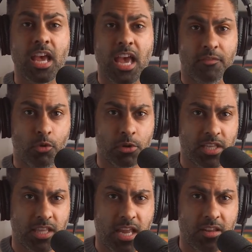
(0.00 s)
And of course,
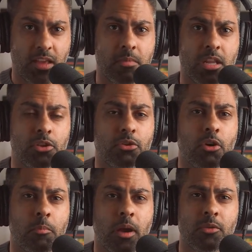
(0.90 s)
at the end of that meeting, you
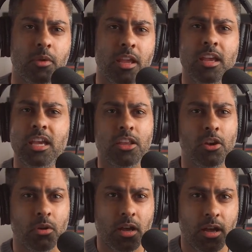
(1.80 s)
go, by the way, you
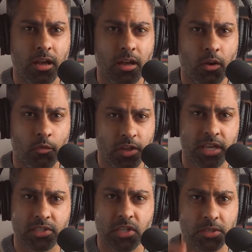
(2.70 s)
know, over the
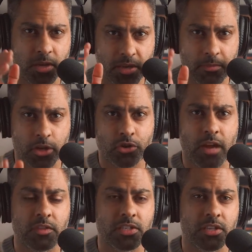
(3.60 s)
next six months, I'm going to
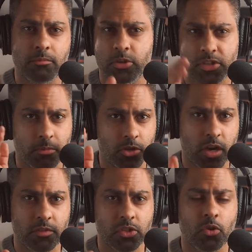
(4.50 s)
drive these numbers, I'm going to
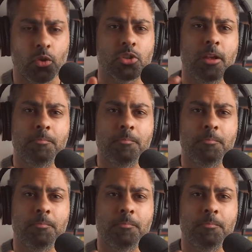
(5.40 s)
drive these goals.